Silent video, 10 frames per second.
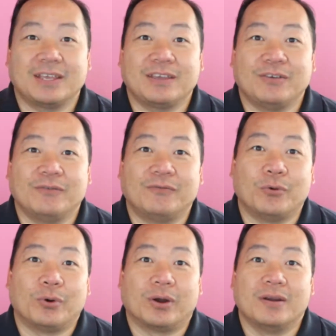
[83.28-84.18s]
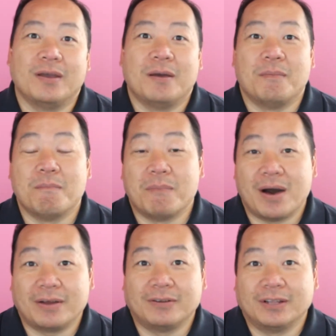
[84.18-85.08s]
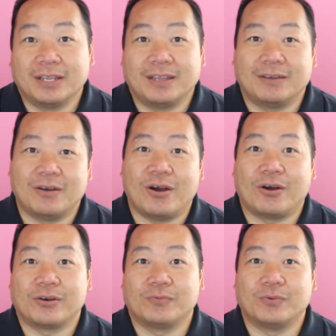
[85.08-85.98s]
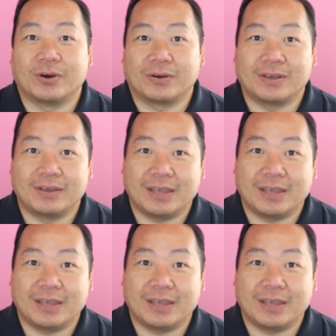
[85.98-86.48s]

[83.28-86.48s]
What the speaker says: Thank you for modeling hard work